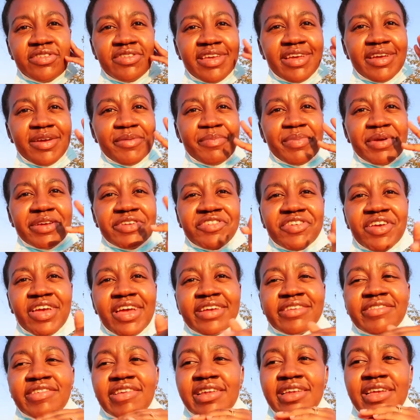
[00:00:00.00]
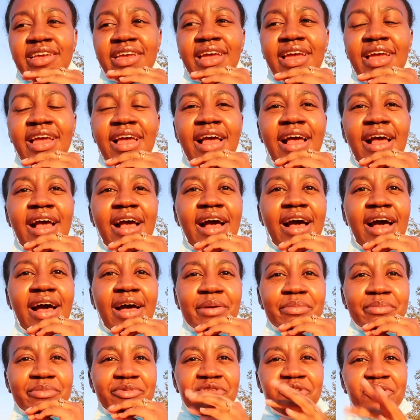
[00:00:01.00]
take a picture actually.
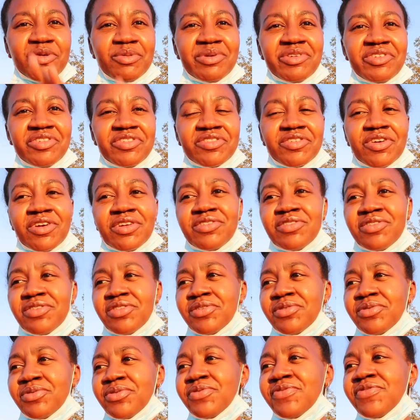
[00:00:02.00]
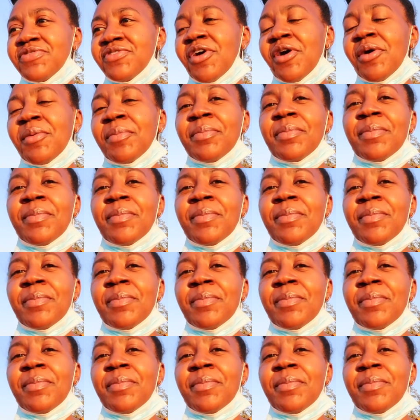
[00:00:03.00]
So we just got to the rooftop